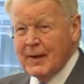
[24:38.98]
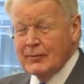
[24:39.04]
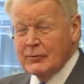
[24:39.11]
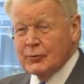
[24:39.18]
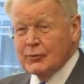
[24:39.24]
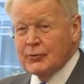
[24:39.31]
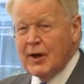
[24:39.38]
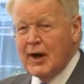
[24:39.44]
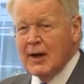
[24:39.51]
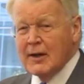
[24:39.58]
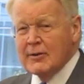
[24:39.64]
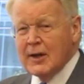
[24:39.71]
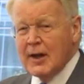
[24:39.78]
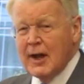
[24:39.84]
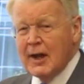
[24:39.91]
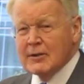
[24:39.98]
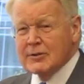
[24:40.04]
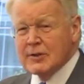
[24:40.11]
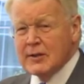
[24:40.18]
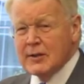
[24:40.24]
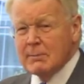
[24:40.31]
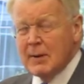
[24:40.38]
to dry the heads
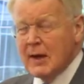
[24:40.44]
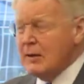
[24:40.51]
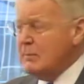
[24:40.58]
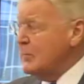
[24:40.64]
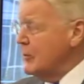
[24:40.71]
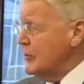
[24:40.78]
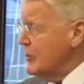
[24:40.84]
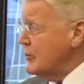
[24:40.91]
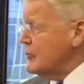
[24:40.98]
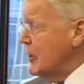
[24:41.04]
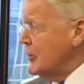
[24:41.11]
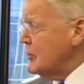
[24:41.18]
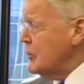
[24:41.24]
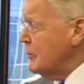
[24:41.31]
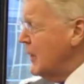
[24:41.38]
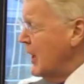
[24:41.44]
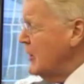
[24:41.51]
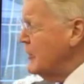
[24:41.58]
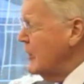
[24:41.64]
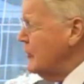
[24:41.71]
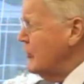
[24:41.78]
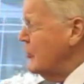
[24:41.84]
and the backbone in such a way
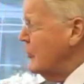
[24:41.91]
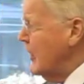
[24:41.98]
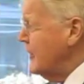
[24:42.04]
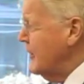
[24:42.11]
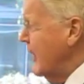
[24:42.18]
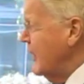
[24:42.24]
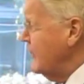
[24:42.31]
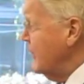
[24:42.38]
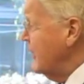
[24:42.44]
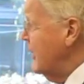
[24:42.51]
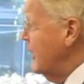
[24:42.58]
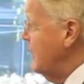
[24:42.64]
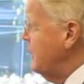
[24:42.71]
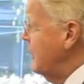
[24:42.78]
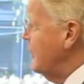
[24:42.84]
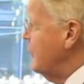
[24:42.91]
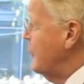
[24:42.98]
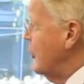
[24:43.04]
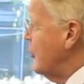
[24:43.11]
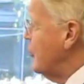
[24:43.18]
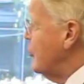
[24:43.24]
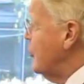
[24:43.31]
that you can then keep it
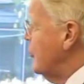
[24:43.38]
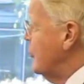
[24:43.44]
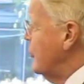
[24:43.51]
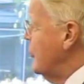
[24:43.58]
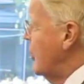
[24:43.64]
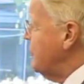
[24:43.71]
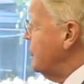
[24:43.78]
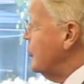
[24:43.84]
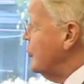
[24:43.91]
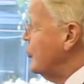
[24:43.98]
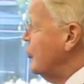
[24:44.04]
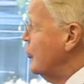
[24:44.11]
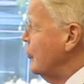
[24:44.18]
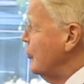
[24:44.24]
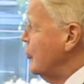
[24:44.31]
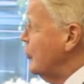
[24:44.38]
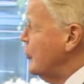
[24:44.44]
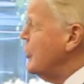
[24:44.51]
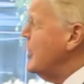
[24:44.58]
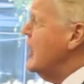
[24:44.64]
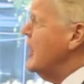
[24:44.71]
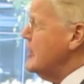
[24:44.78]
for up to
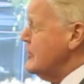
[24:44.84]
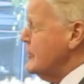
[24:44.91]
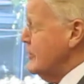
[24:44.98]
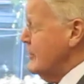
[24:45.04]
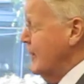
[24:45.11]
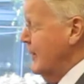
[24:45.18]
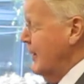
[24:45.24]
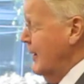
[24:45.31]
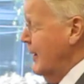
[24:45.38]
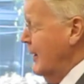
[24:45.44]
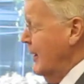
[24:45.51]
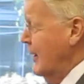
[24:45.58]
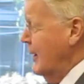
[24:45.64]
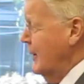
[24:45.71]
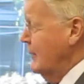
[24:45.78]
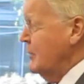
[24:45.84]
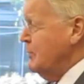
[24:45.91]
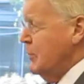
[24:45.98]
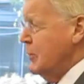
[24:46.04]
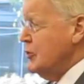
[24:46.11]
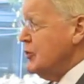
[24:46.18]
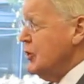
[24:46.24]
2 years, with
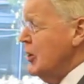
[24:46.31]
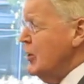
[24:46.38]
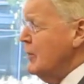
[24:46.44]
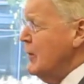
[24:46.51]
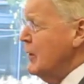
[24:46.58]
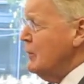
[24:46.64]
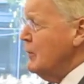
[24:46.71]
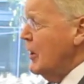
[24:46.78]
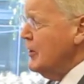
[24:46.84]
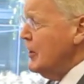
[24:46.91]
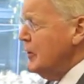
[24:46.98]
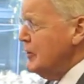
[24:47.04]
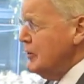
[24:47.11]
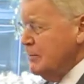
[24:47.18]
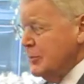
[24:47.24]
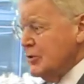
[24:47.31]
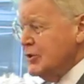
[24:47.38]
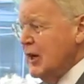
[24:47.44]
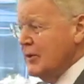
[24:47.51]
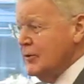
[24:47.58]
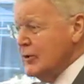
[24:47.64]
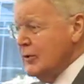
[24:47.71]
preserving
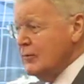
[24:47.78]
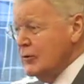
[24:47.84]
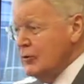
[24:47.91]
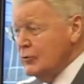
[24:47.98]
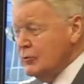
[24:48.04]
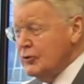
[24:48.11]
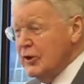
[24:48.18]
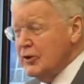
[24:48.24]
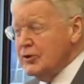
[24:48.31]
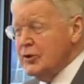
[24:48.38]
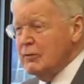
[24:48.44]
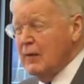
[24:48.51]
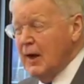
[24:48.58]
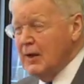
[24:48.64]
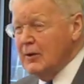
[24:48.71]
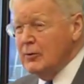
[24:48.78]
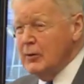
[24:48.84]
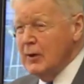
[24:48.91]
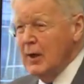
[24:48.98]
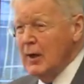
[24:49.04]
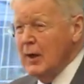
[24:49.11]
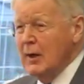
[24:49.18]
100% of the nutrition value
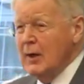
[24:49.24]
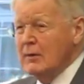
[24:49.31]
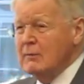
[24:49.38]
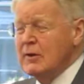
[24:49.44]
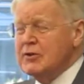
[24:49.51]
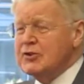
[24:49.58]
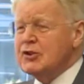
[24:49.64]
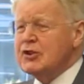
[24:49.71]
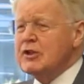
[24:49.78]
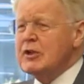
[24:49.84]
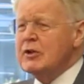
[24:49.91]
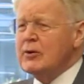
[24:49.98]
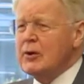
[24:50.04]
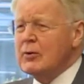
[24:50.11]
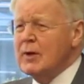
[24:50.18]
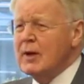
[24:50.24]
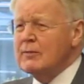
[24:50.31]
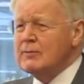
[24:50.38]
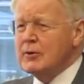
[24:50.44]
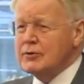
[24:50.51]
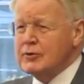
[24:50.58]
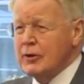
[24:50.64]
with zero
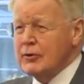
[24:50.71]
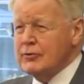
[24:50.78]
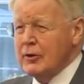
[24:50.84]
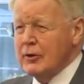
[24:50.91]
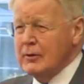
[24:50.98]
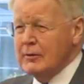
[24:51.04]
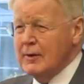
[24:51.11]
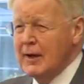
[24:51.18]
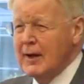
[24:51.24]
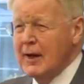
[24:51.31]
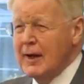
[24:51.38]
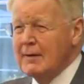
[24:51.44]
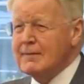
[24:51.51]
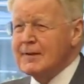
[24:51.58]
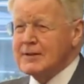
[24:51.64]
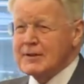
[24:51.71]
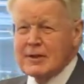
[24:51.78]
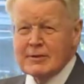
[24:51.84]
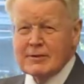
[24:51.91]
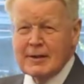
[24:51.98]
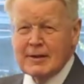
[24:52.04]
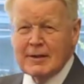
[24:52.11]
infrastructure. and I
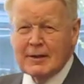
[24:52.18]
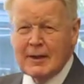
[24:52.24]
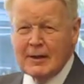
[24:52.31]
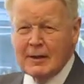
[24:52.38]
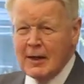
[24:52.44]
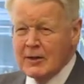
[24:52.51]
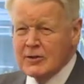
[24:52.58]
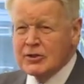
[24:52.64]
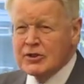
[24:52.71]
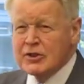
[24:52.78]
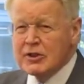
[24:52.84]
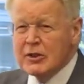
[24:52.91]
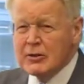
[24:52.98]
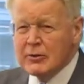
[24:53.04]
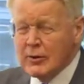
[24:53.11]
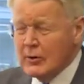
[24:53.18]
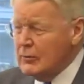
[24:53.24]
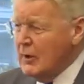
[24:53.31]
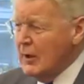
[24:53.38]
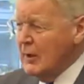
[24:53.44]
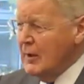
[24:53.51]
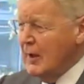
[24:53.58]
emphasize that again, zero
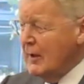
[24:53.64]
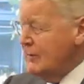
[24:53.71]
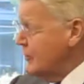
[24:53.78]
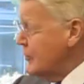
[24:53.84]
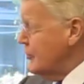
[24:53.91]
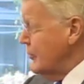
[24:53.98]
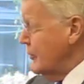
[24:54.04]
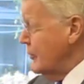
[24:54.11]
input.